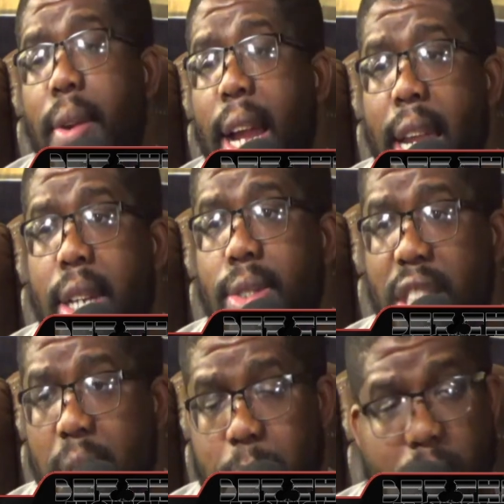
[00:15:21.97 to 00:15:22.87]
I ain't gonna
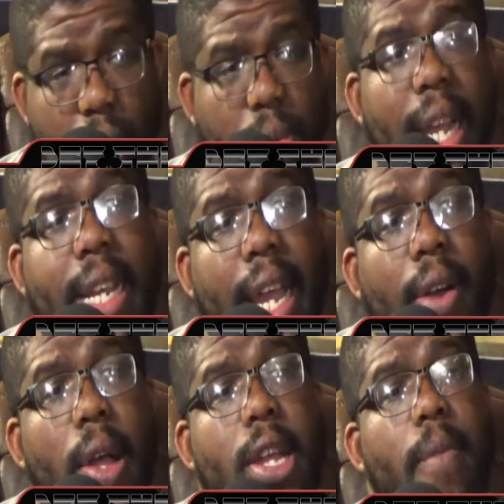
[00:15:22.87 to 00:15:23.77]
jump into it right now,
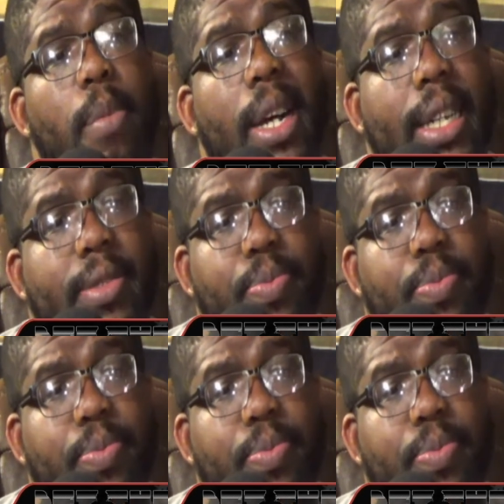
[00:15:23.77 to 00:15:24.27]
but